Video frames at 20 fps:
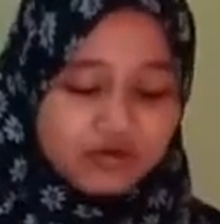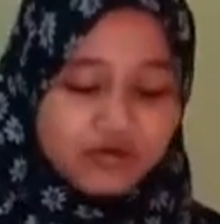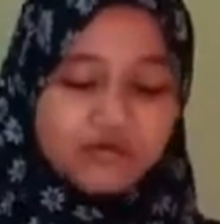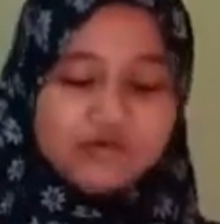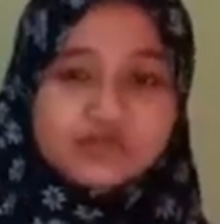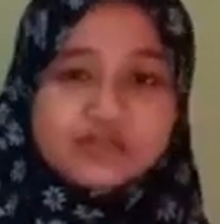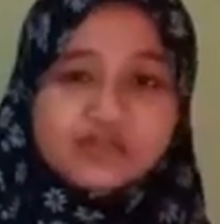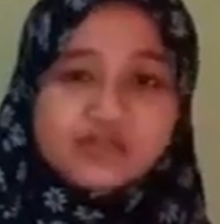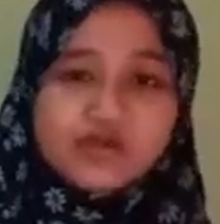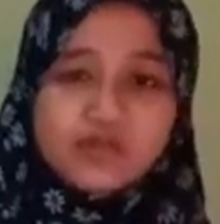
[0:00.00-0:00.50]

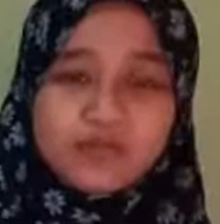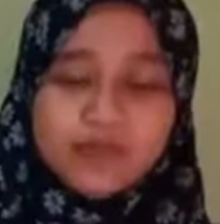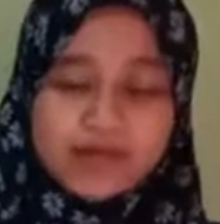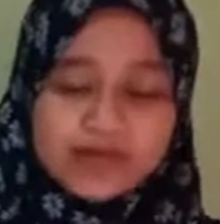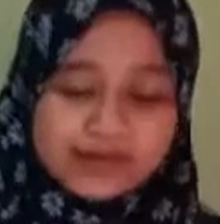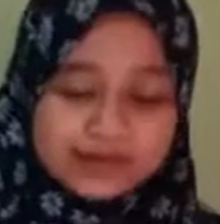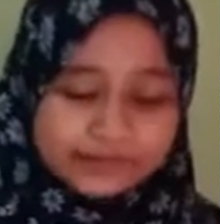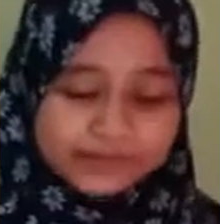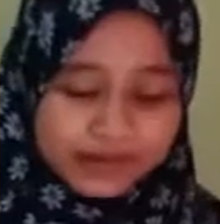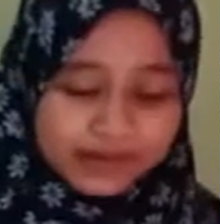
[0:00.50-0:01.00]
of the
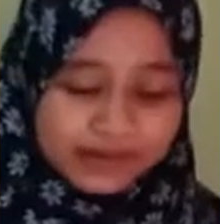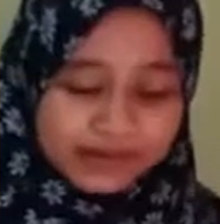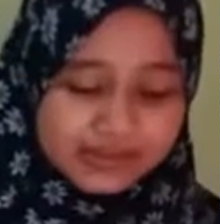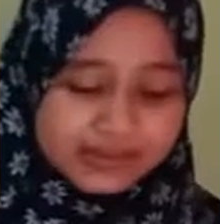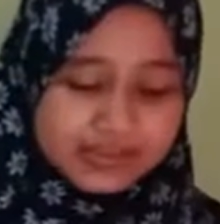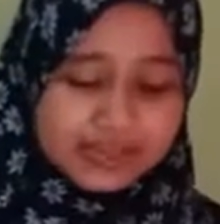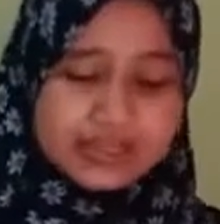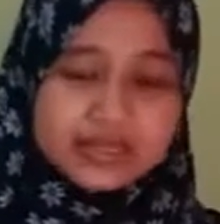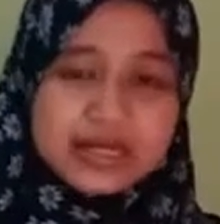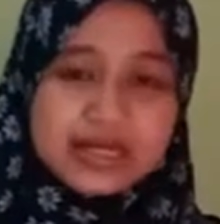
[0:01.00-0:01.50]
Somalian
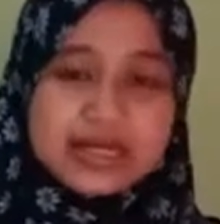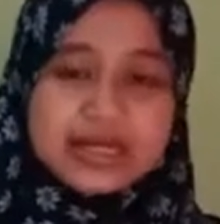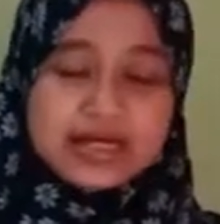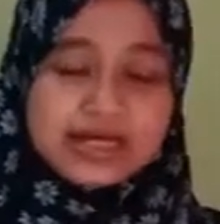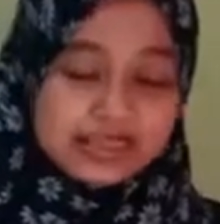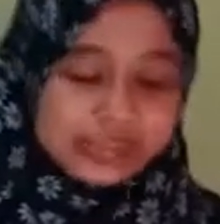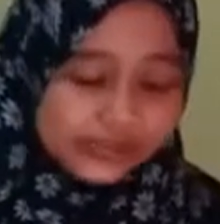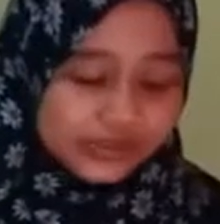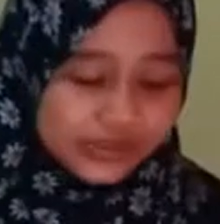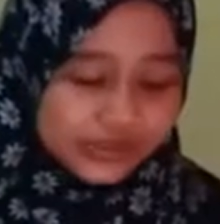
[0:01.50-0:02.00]
parents,
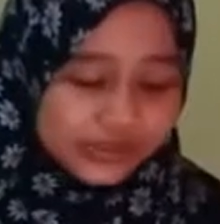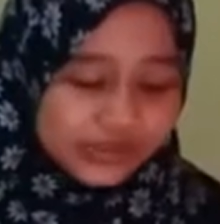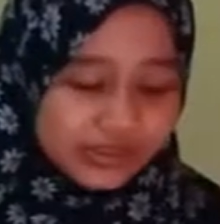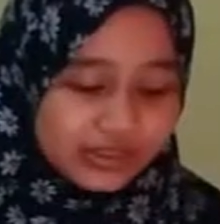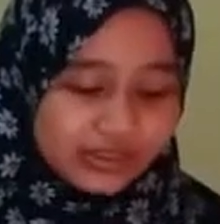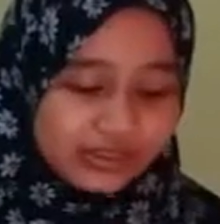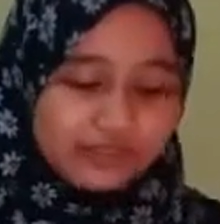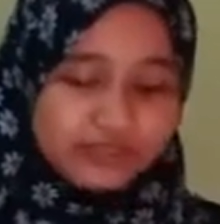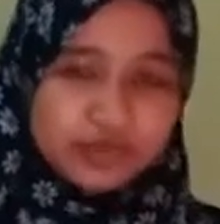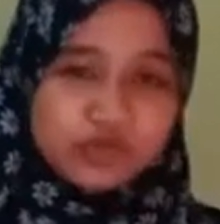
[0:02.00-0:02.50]

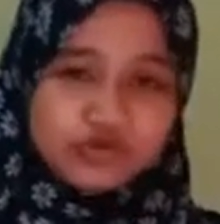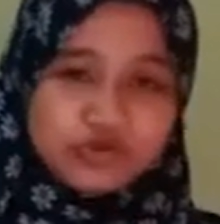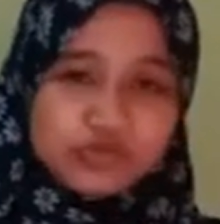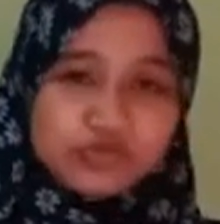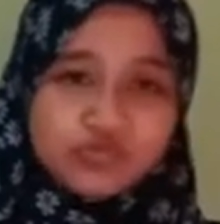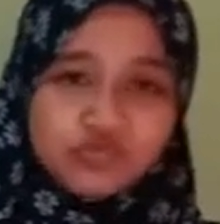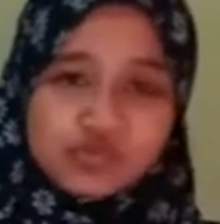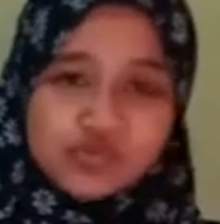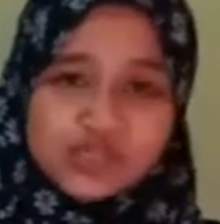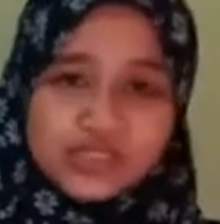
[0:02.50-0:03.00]
especially
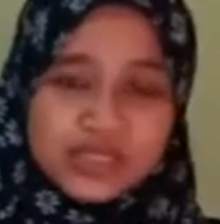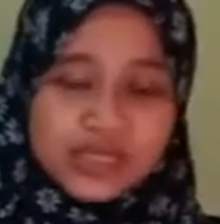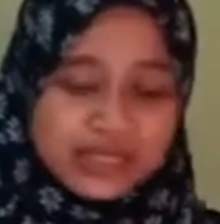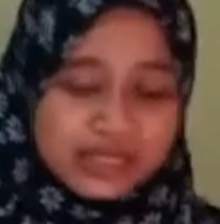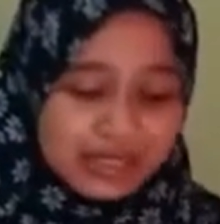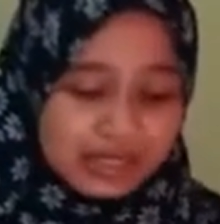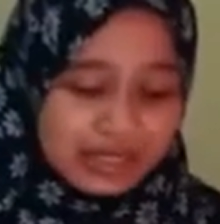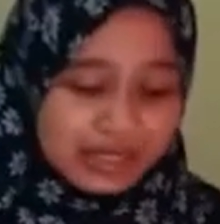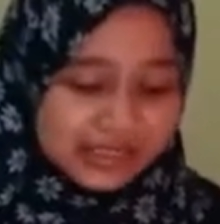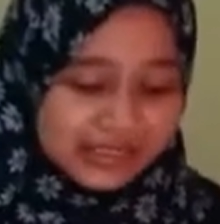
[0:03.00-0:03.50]
between Musa
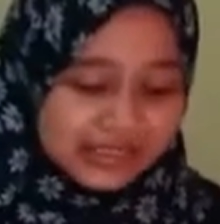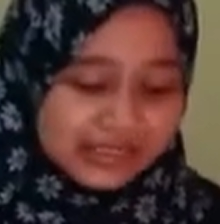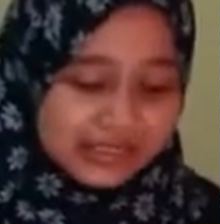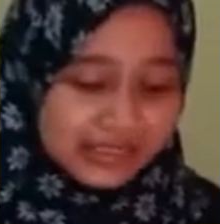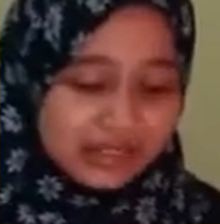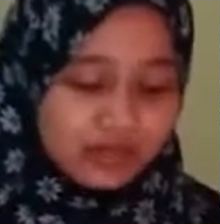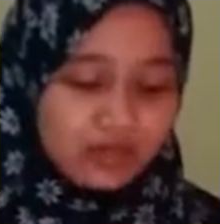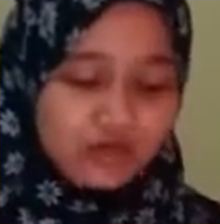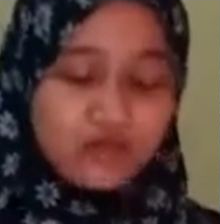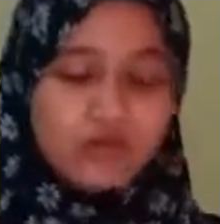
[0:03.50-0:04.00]
and
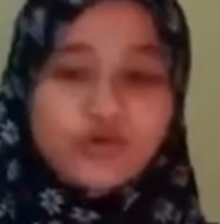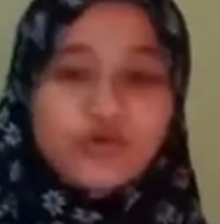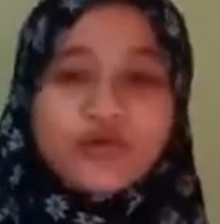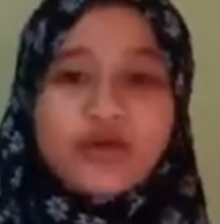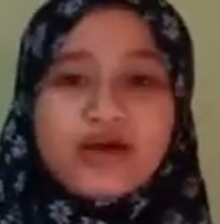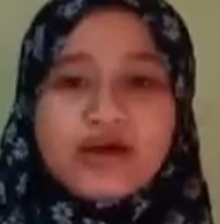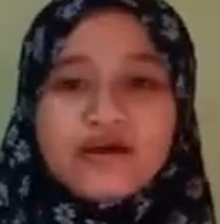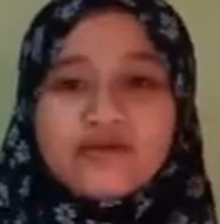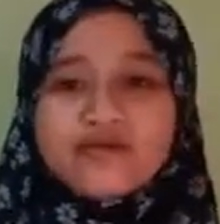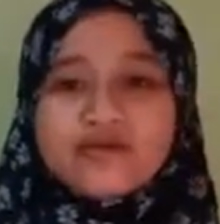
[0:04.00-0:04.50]
Hassan
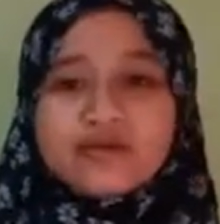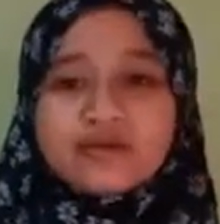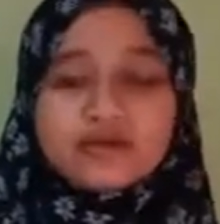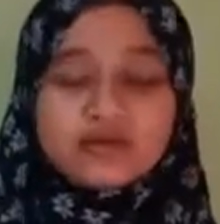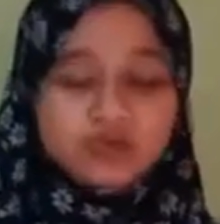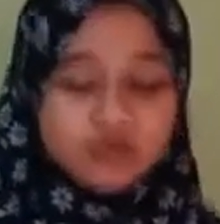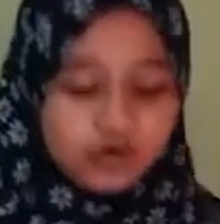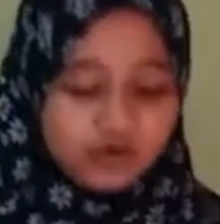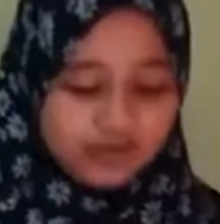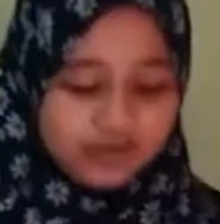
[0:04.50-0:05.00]
who
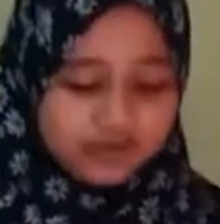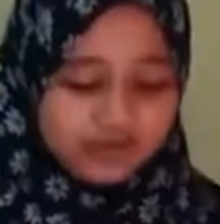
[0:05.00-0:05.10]
having a